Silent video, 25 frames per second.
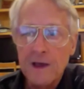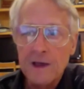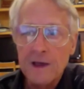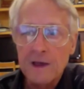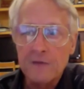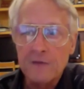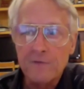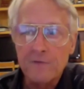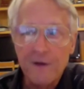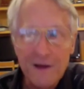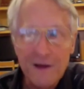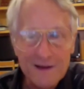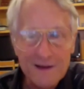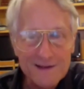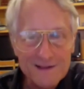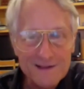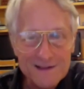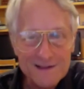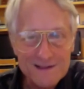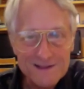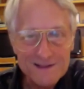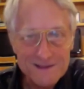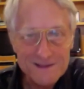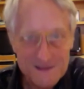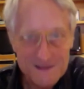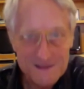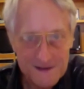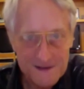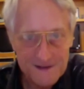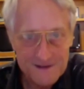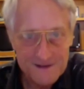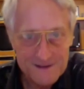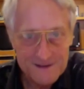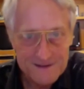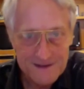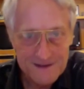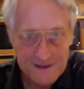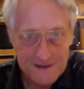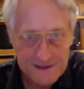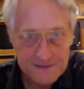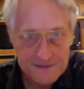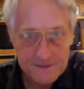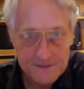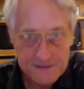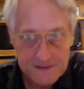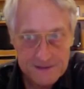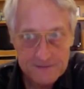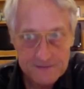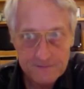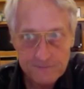if I didn't design the
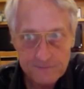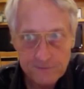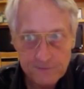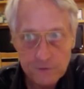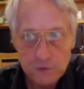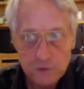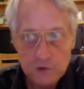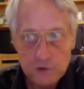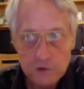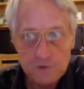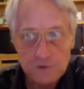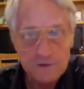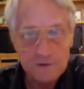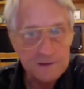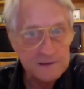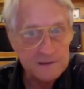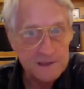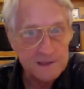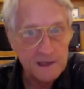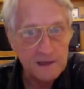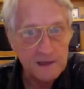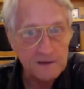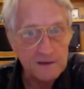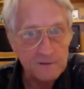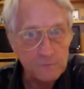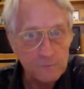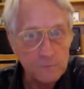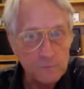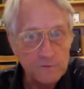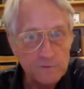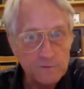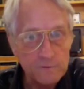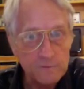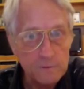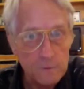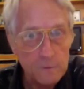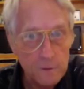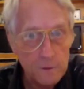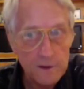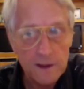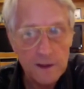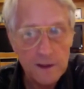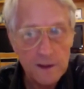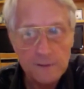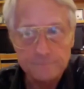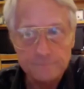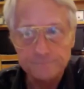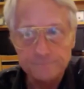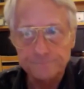documents of the future, the techies would screw it up,